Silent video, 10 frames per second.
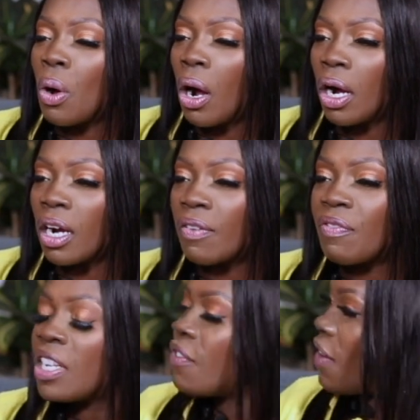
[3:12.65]
are
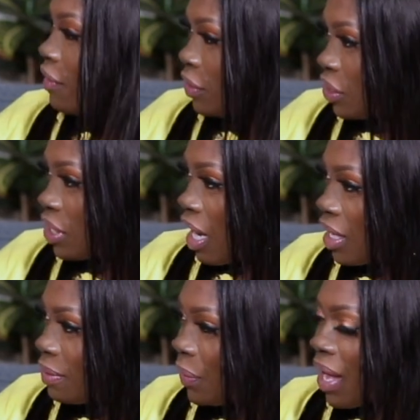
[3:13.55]
55 years
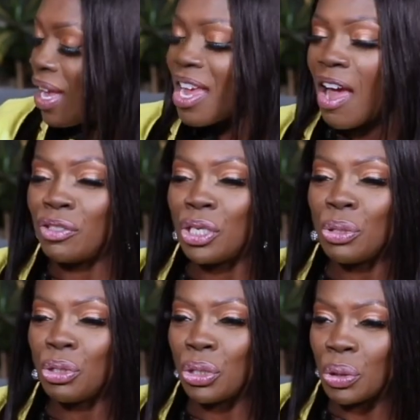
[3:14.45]
young, you have 2
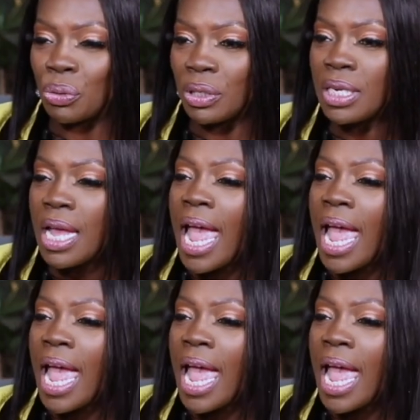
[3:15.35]
children,